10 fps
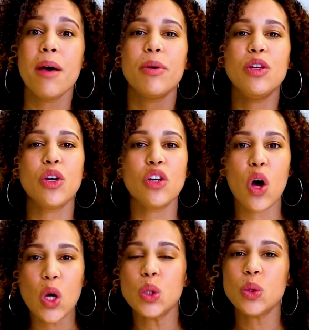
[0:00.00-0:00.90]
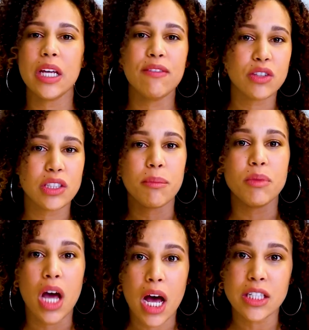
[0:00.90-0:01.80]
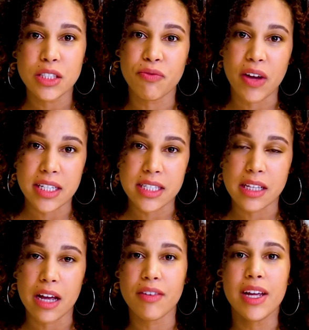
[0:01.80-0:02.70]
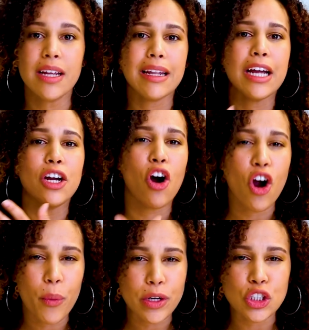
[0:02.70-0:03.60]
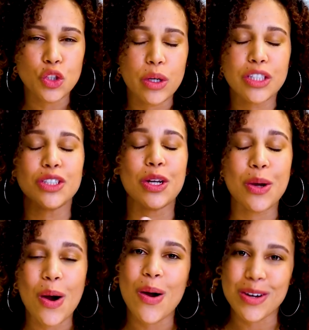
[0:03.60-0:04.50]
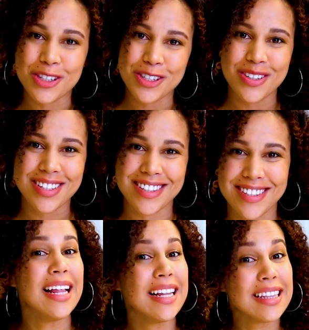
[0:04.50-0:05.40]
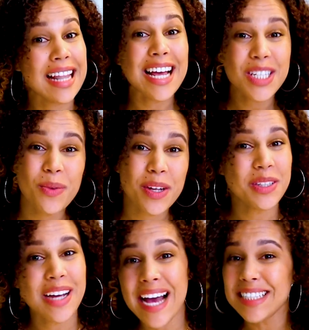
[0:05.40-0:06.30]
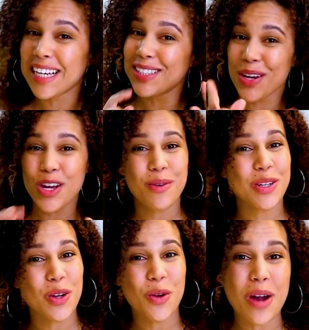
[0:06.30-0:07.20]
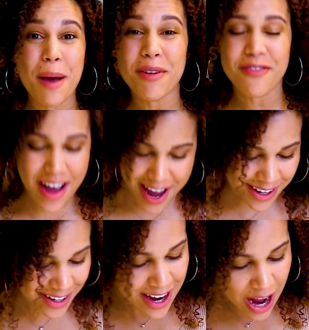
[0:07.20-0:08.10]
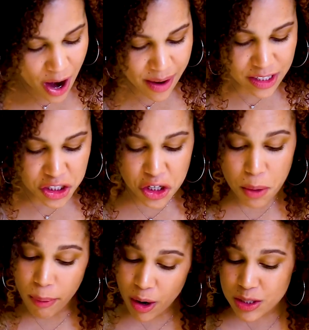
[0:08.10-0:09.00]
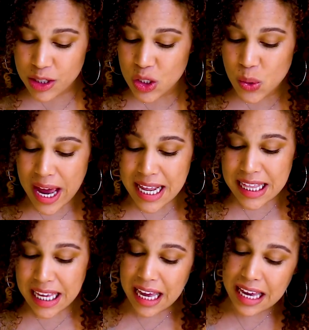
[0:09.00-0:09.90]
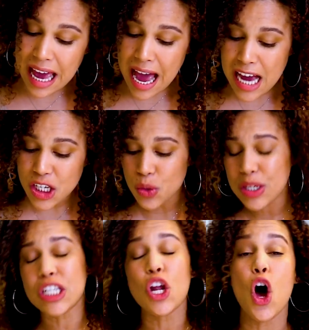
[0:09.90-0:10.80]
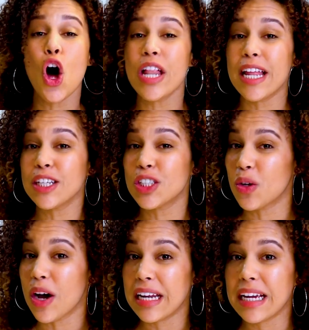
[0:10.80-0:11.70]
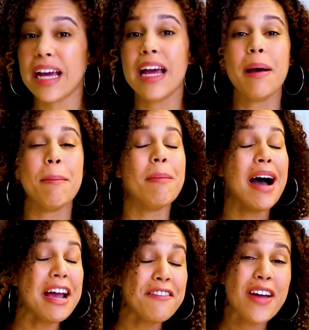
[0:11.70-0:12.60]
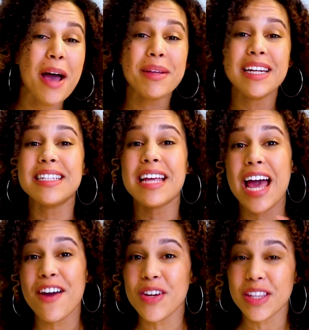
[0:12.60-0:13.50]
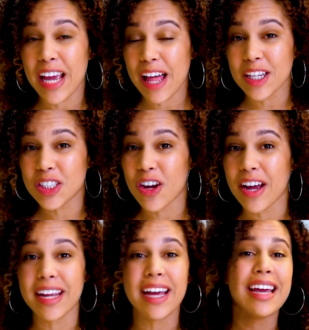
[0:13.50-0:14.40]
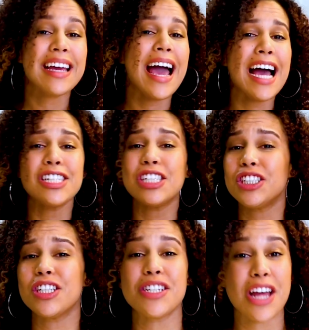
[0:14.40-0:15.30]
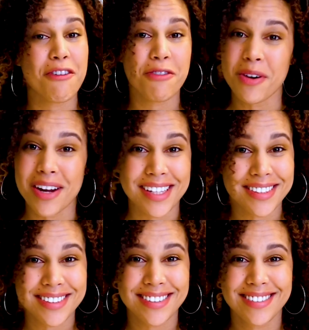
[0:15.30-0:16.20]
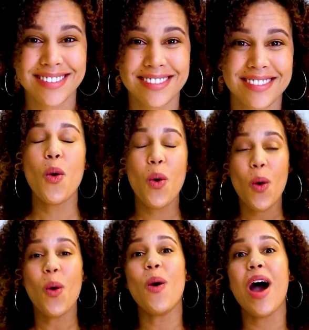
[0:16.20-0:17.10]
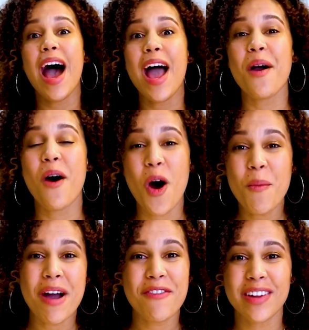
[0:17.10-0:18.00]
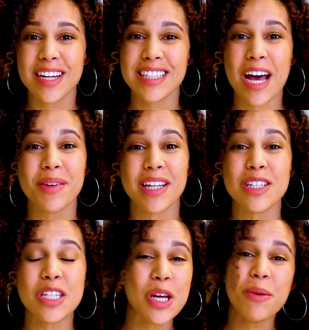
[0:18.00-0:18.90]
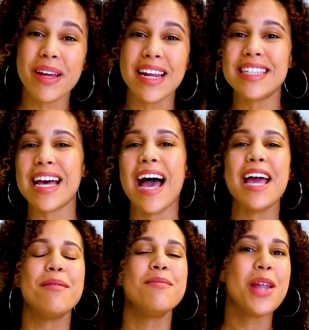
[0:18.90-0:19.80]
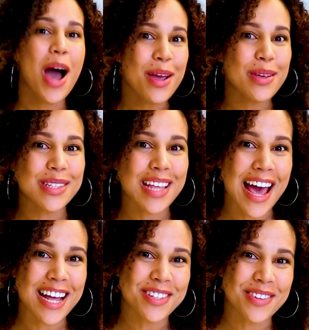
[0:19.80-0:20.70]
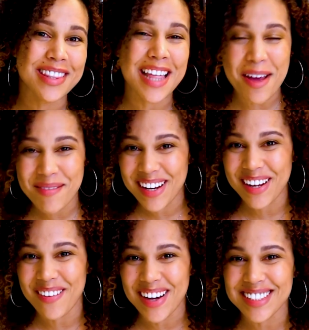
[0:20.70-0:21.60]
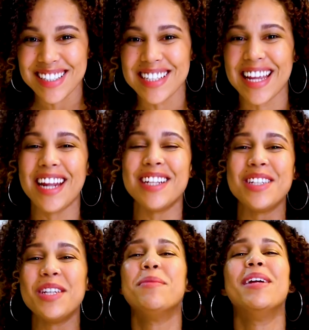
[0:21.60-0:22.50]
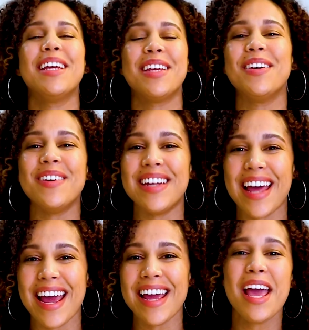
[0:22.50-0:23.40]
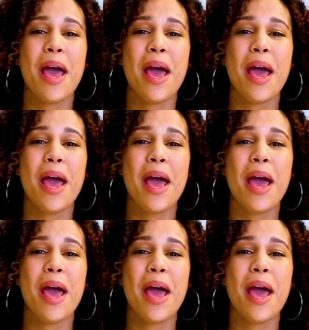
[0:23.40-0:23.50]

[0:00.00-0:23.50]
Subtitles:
but you can also save for some non-fun stuff like car registration and car insurance. Last one, you guys, I told you we're doing rapid fire. All right, do you personally do anything in cash or is it all electronic? My family does everything electronic. Cash is just not for us. Whew, I hope I finished that within 2 minutes. I am not used to answering that many questions in a 2-minute Q&A,